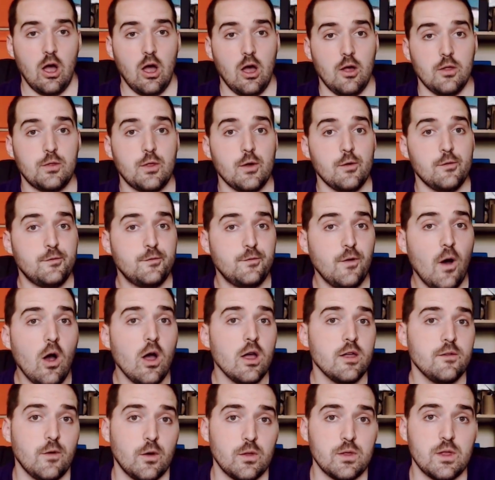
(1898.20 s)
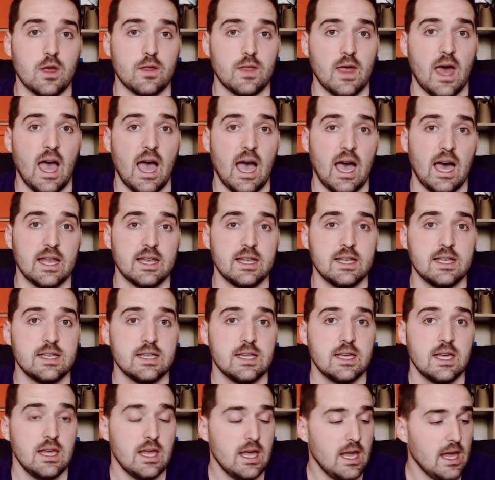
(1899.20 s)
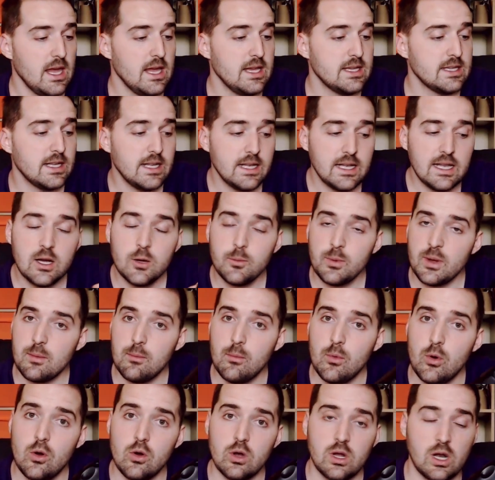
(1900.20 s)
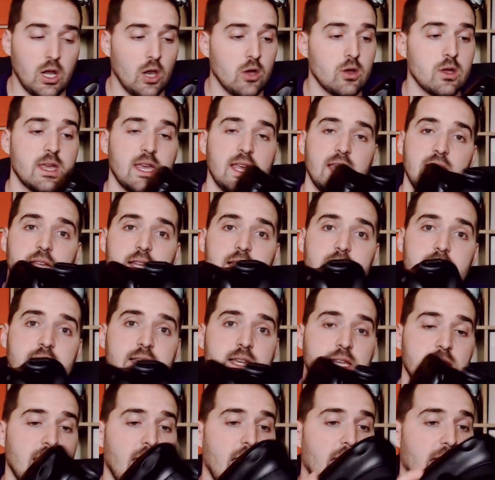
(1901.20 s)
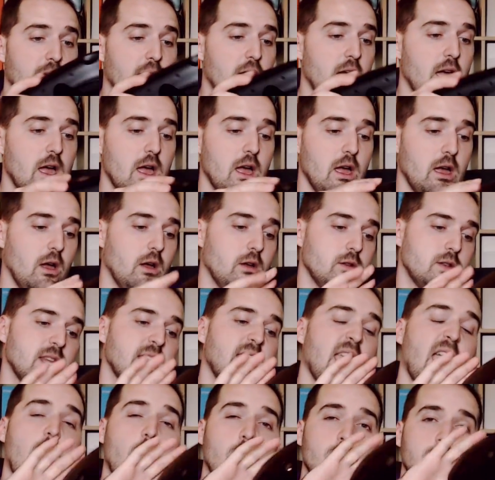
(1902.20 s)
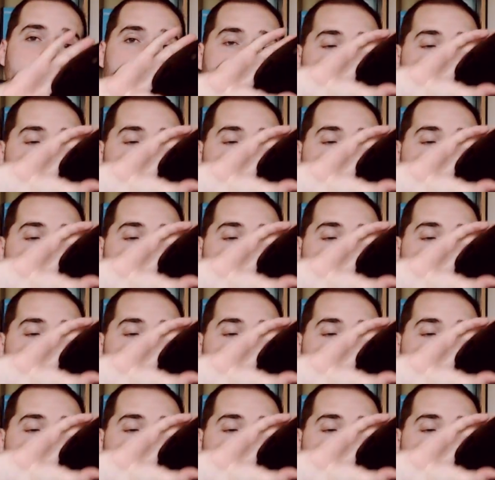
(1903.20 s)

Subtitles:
The Vive, on the other hand, is a little bit more clunky to get on your